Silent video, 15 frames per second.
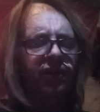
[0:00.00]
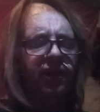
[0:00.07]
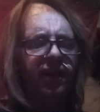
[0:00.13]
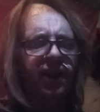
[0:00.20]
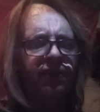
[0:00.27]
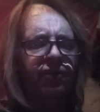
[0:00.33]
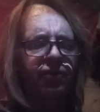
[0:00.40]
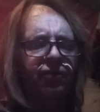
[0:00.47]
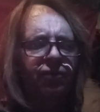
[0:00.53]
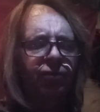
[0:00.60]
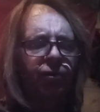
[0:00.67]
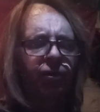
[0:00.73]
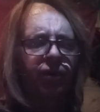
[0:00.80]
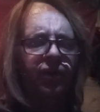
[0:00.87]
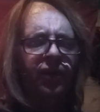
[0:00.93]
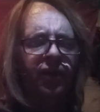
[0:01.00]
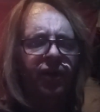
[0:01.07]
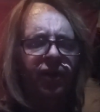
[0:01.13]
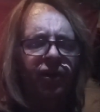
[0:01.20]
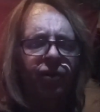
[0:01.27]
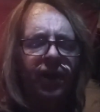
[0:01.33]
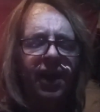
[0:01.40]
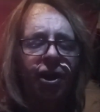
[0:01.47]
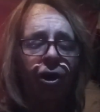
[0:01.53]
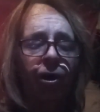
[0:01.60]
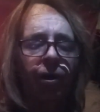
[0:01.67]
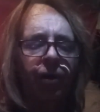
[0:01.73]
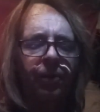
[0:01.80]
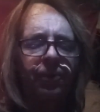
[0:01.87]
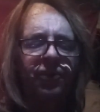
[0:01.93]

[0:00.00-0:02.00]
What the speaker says: even for the gray herbs